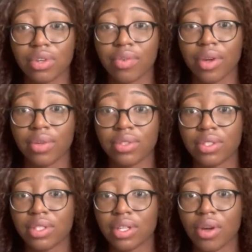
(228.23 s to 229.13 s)
around
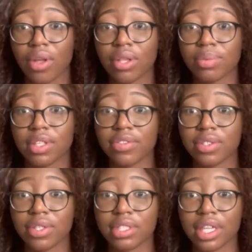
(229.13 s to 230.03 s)
calling themselves
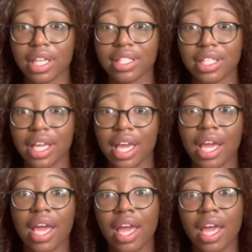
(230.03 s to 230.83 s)
kunta kinte